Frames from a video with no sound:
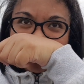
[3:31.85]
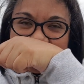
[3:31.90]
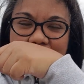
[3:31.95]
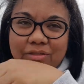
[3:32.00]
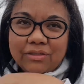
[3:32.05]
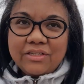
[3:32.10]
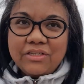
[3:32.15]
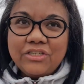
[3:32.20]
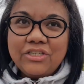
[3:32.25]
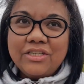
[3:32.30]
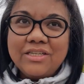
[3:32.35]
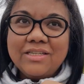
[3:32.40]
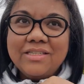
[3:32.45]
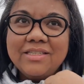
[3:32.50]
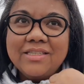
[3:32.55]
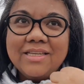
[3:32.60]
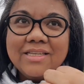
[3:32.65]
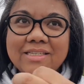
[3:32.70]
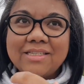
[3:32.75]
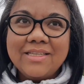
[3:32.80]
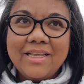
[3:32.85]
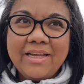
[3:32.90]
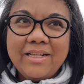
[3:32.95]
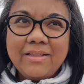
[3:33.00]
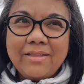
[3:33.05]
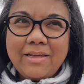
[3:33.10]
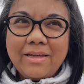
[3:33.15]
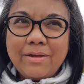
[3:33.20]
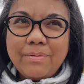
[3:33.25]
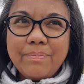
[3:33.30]
delicious,
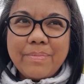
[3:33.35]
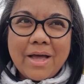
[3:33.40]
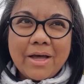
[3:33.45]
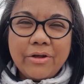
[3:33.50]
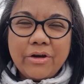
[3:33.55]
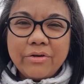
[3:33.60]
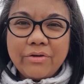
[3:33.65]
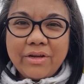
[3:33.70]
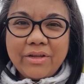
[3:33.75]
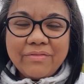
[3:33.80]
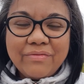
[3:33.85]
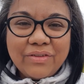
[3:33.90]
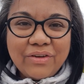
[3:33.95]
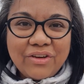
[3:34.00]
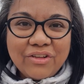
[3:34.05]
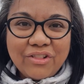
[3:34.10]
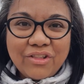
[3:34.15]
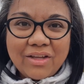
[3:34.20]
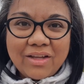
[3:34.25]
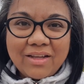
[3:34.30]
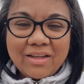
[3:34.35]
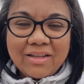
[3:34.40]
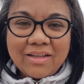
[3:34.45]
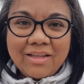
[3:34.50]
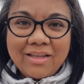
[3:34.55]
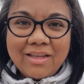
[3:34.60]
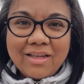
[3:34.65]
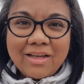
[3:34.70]
slightly powdery vanilla,